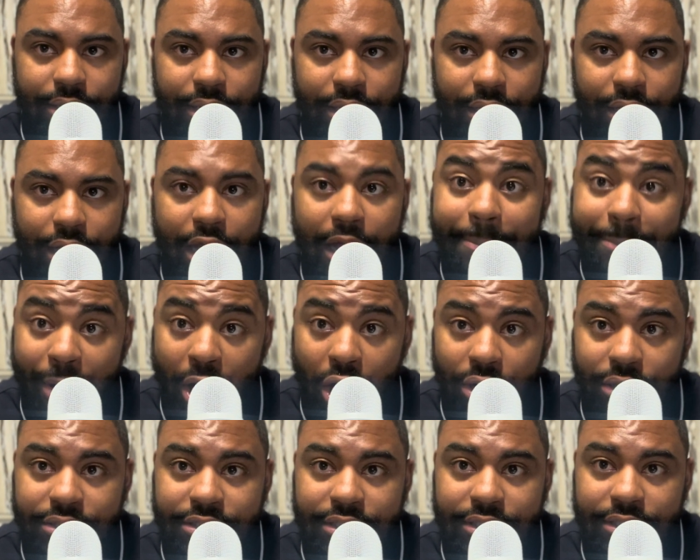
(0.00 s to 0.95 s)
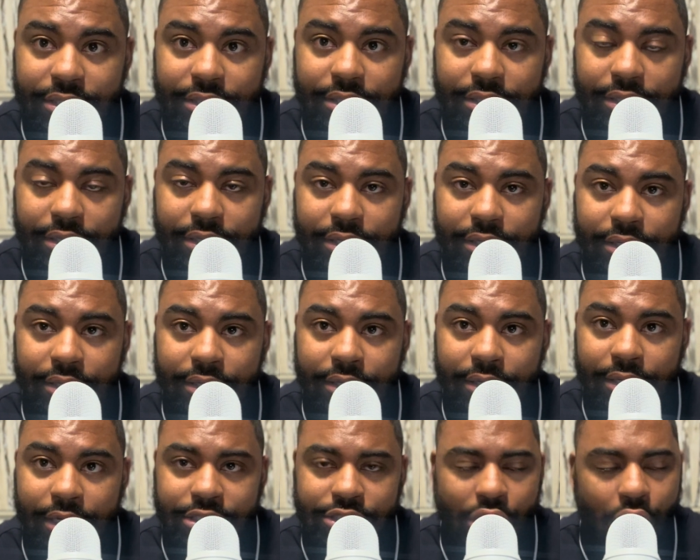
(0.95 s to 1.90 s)
part,
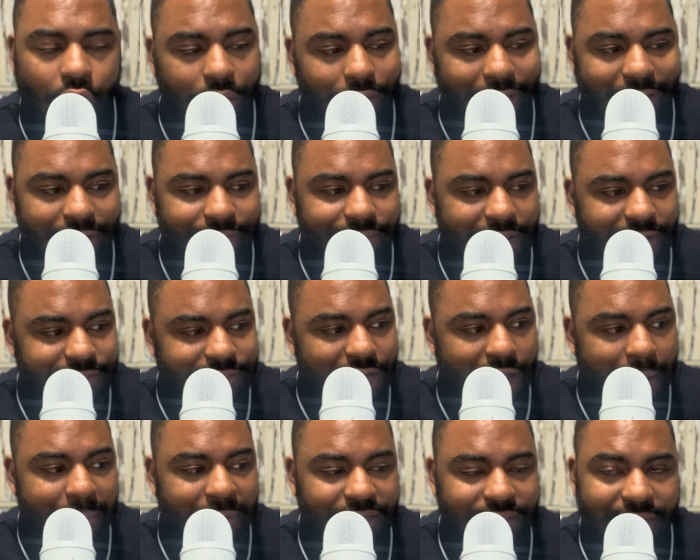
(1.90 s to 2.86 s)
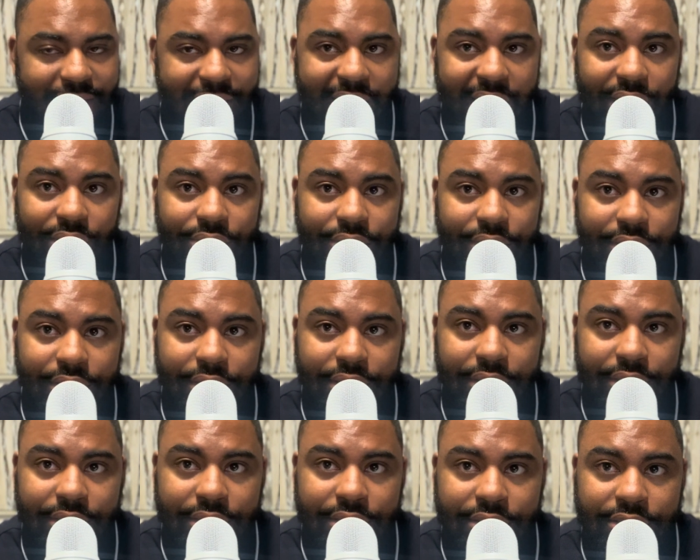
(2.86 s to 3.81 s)
because I already have that topic down.
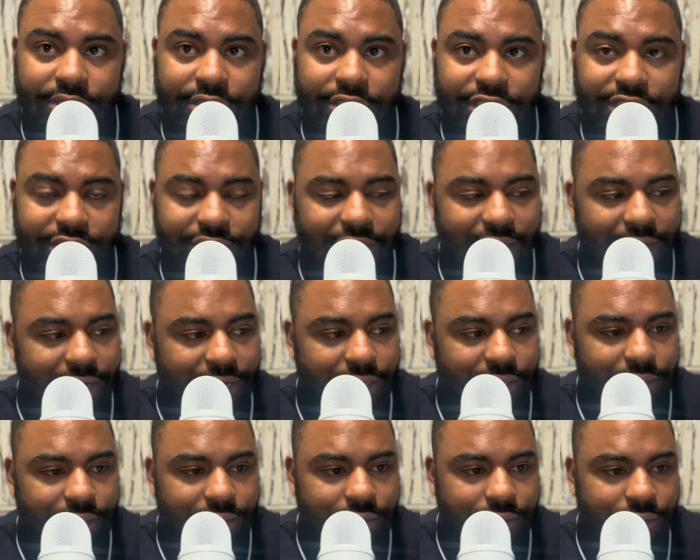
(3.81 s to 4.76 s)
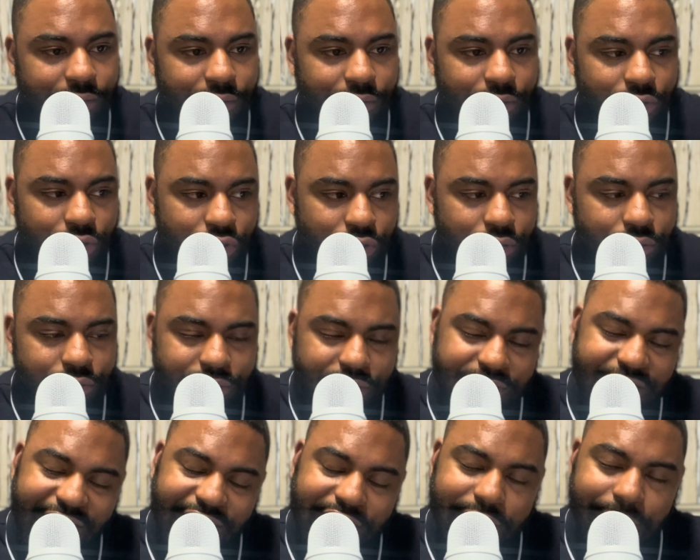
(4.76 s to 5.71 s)
Just gotta
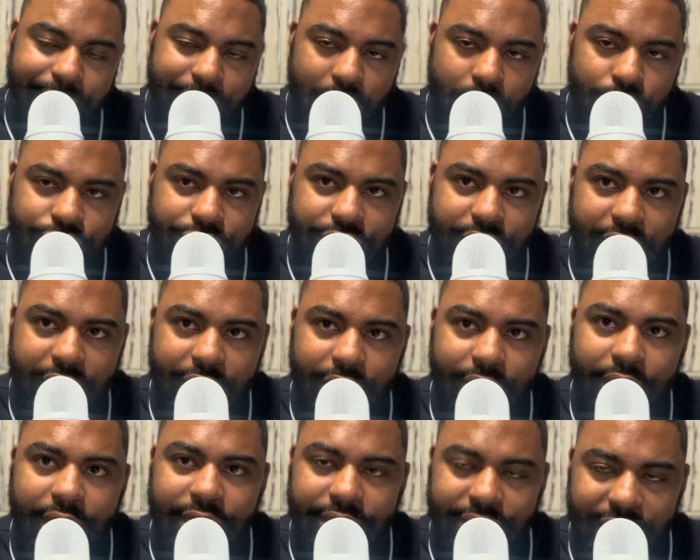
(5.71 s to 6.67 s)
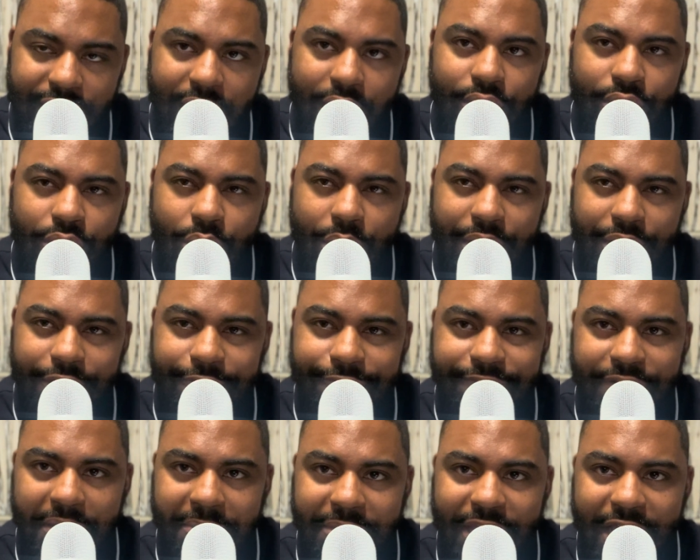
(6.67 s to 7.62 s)
take some notes there, and then I'll go ahead and
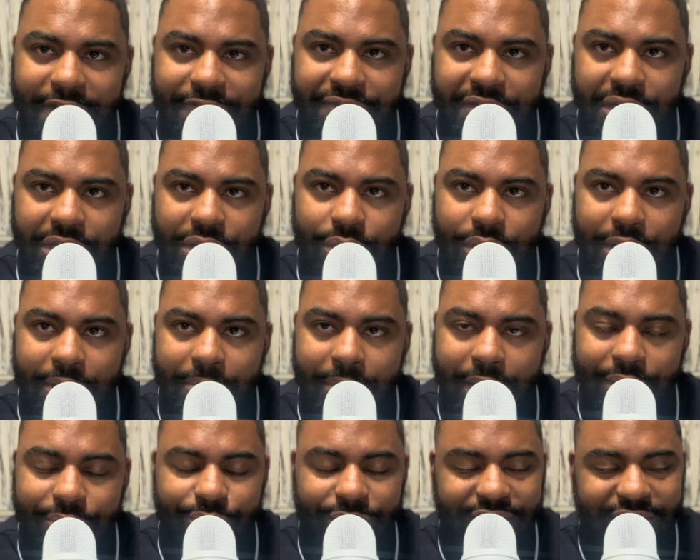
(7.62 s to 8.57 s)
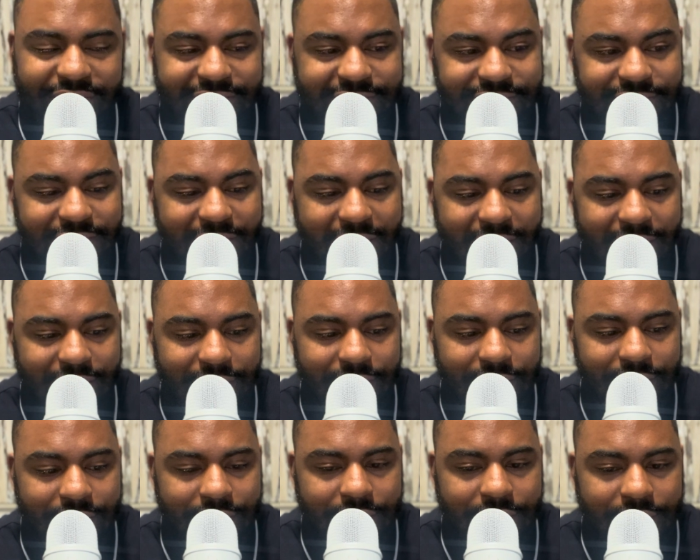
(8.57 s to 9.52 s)
film that video and release that.
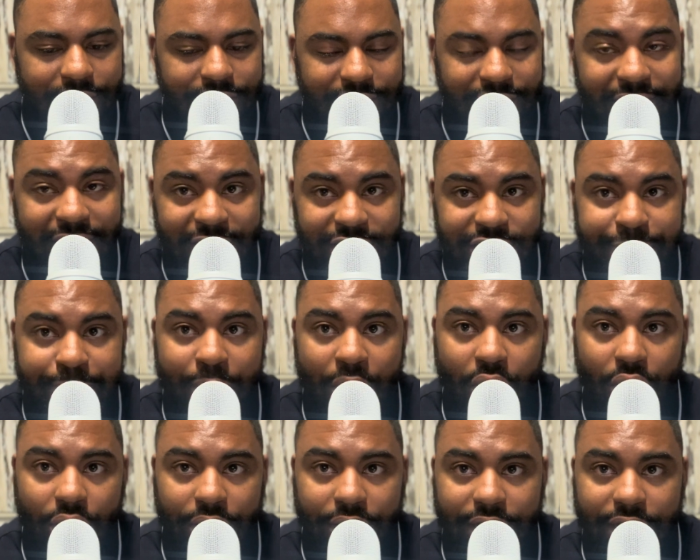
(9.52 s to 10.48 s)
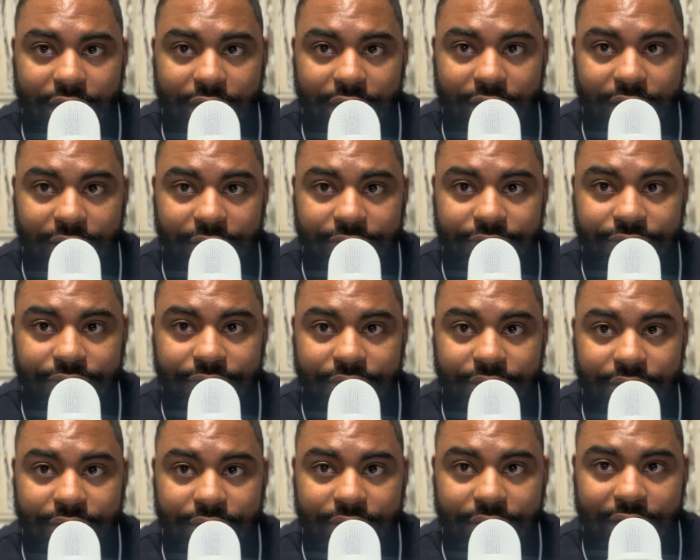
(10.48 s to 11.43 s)
The next part of
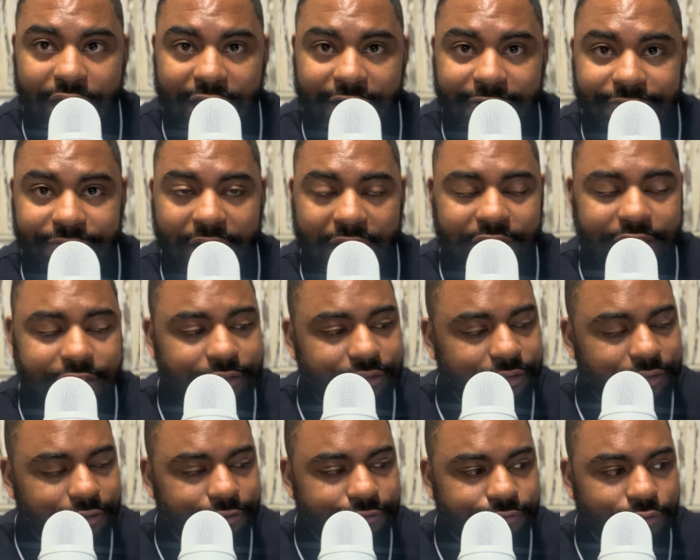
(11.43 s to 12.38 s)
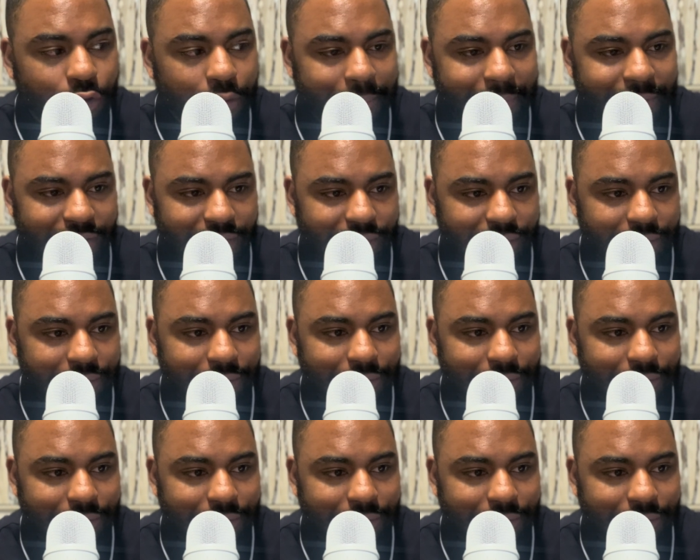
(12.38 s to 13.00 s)
advice for men